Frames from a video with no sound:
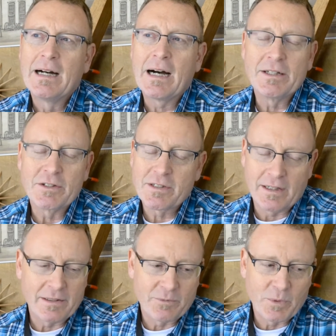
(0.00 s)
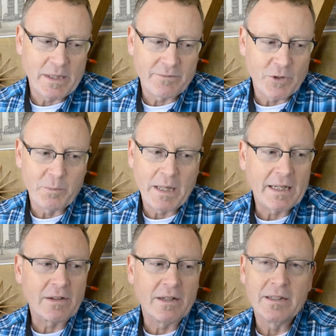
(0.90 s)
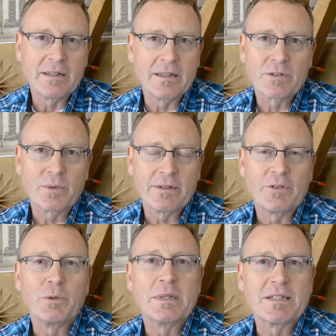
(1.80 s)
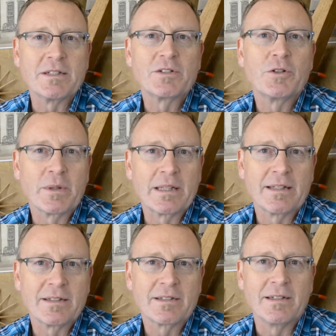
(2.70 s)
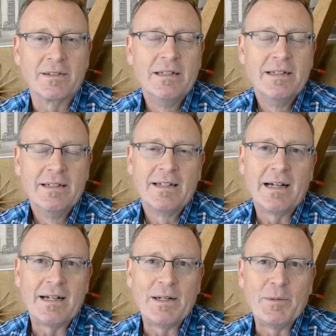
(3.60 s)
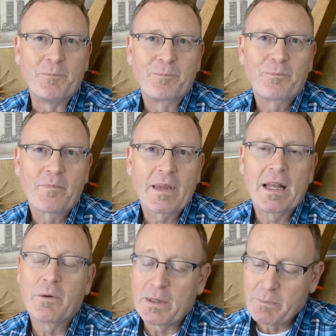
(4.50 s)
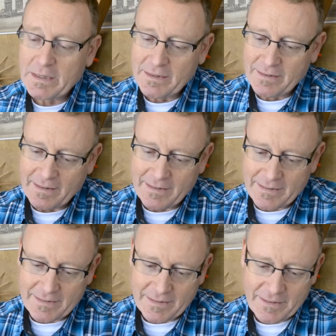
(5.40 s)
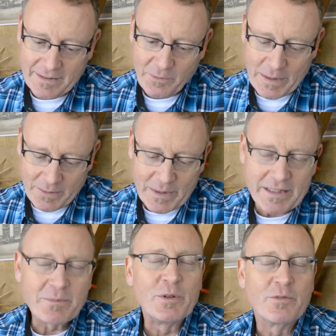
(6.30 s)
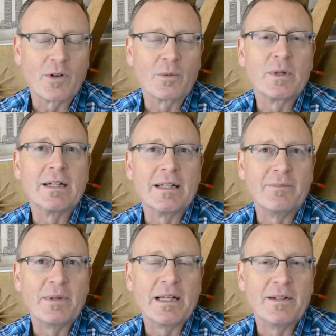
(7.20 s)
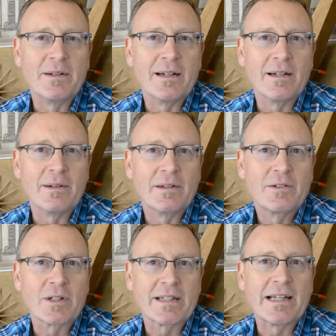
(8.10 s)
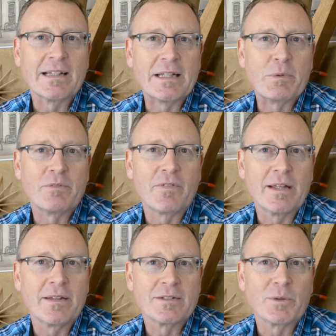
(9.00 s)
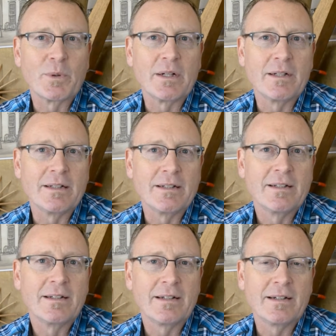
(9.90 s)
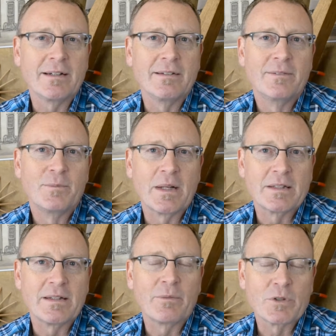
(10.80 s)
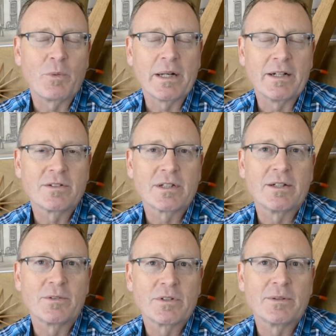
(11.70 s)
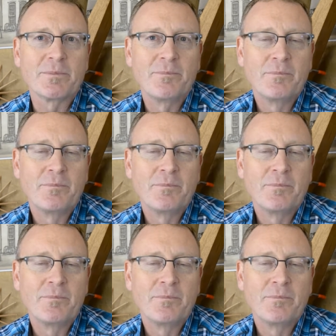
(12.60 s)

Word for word: I just thought we have no background in this, we have no business doing this. And um, anyway, but uh, we, we did move forward and, and uh, took that leap of faith, as it were, and uh, that, that was 20 years ago. So